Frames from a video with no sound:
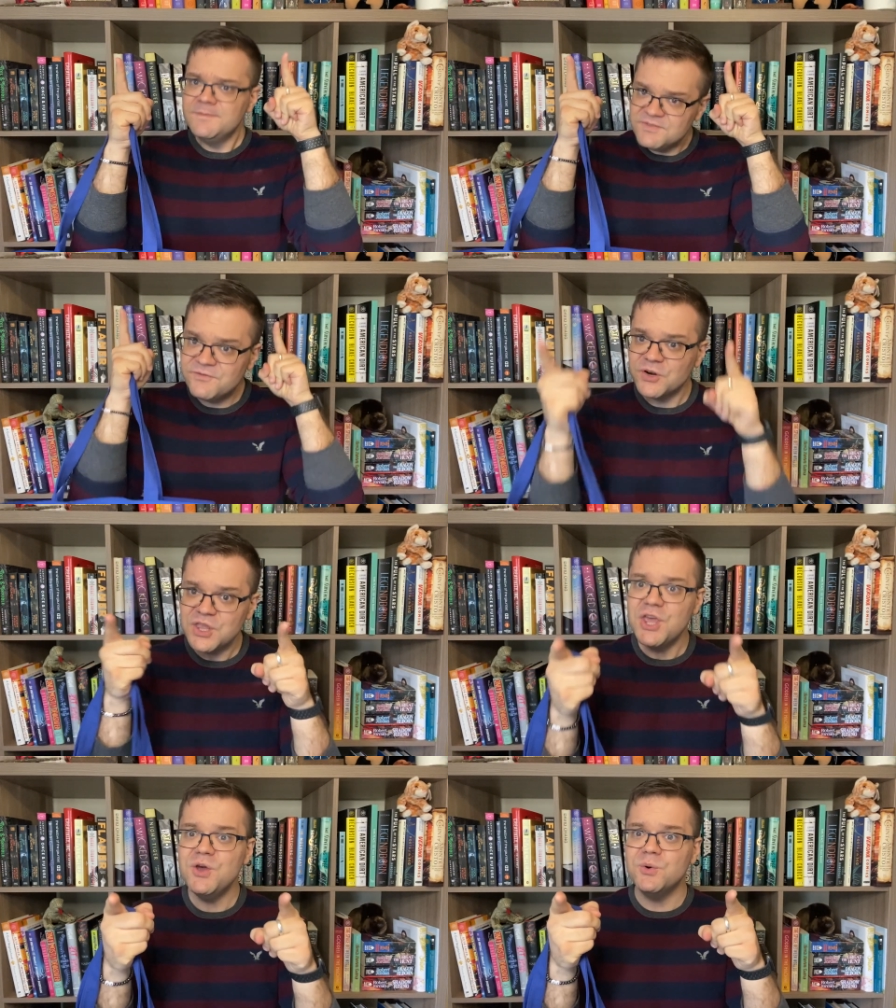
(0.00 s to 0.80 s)
for
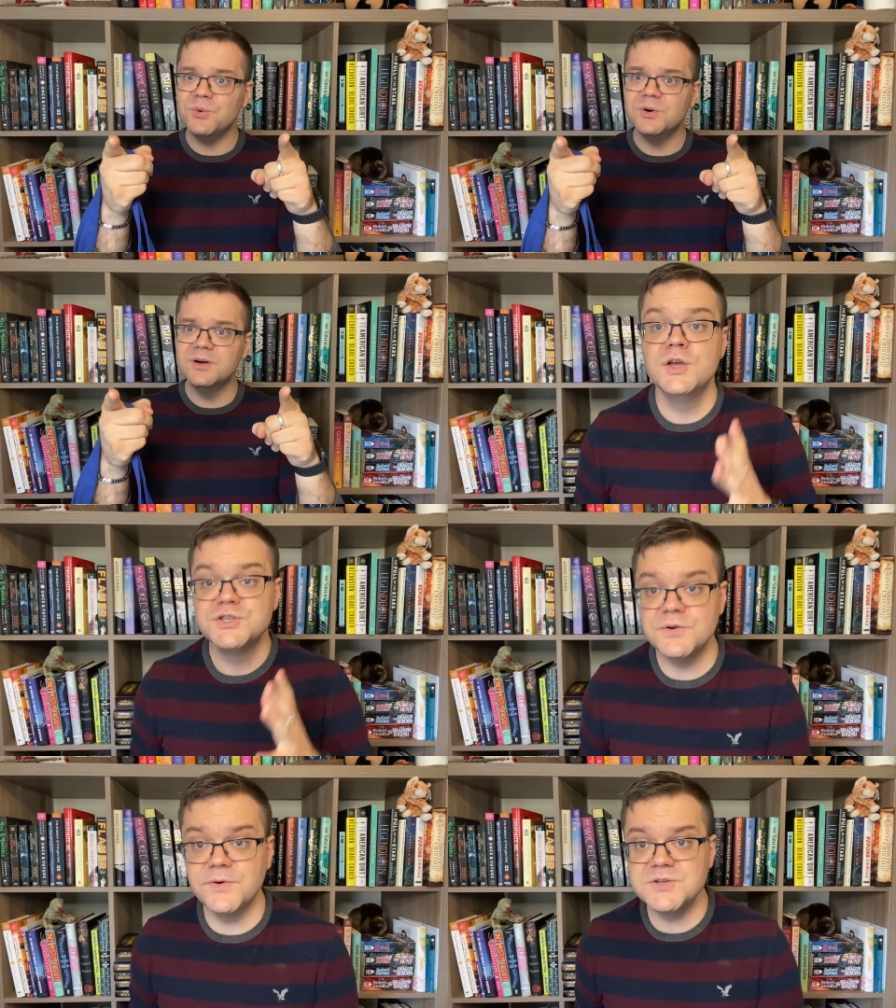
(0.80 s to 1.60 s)
you.
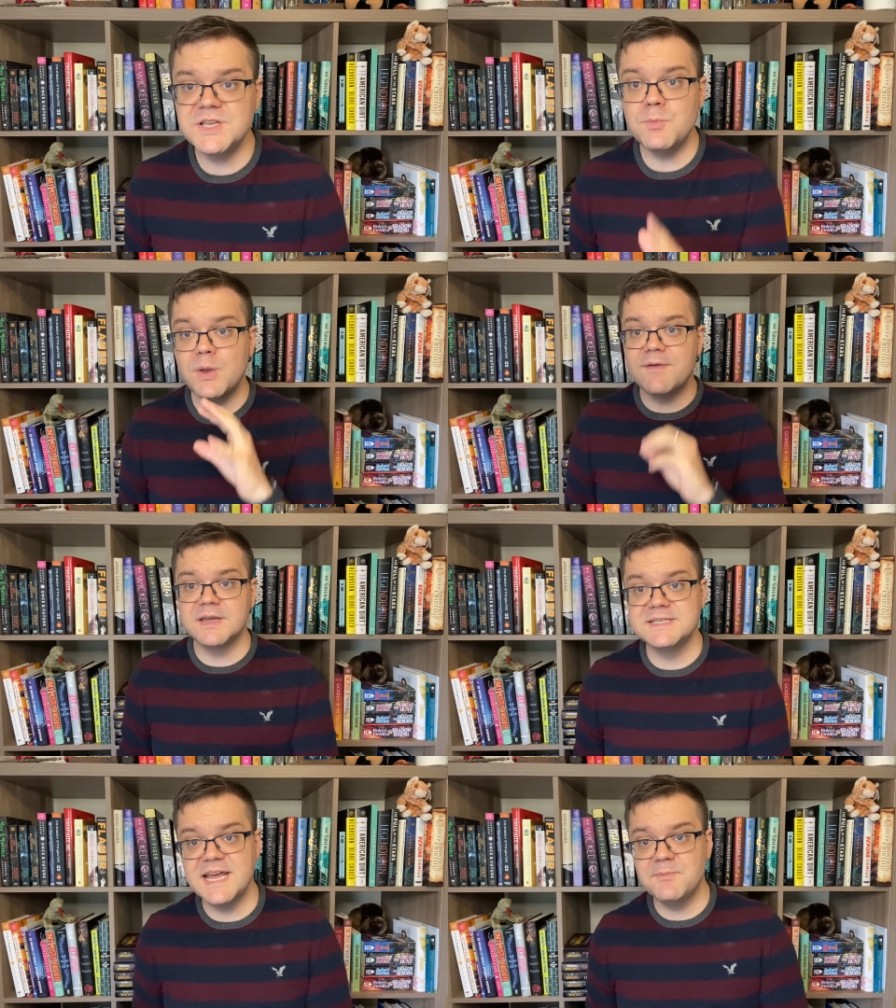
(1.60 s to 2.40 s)
So first up, we have
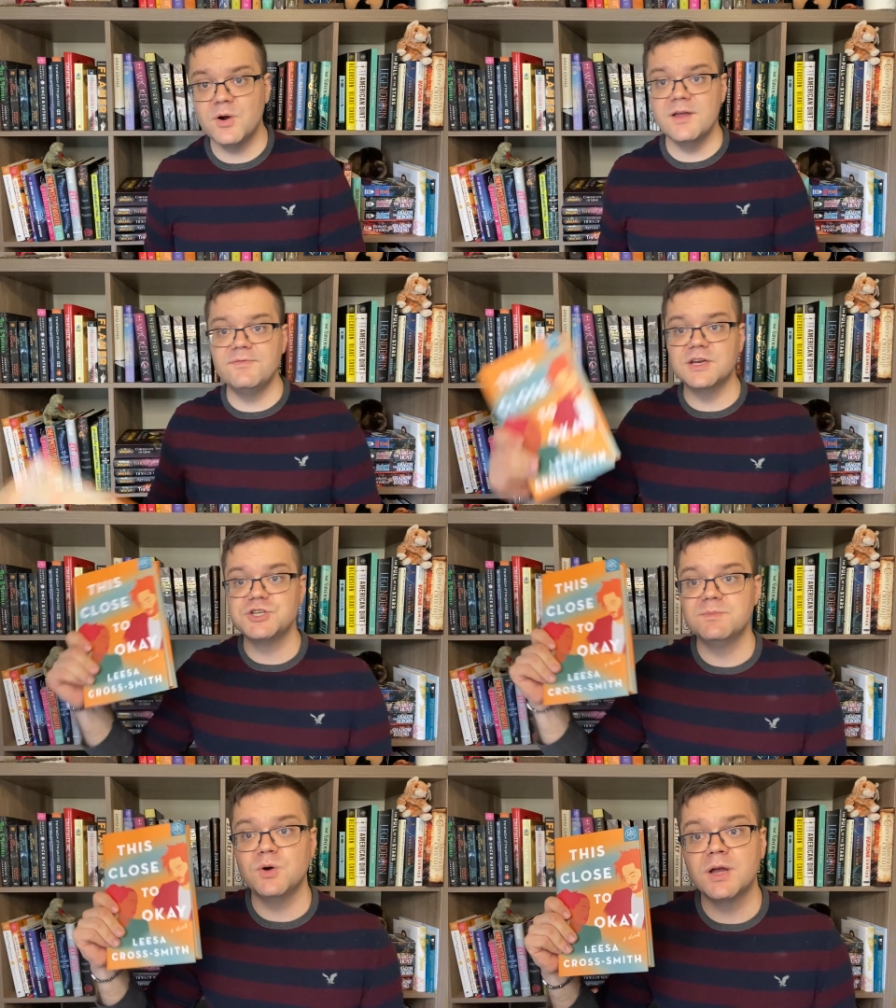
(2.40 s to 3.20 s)
a contemporary
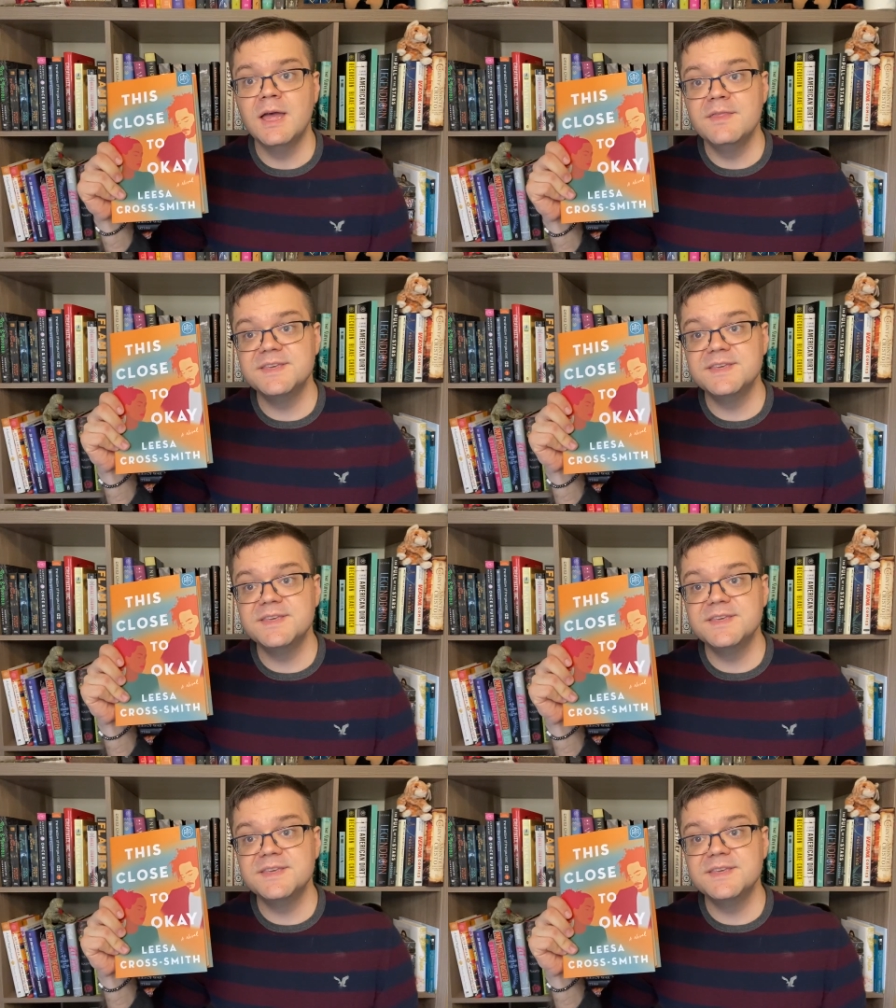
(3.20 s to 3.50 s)
fiction book.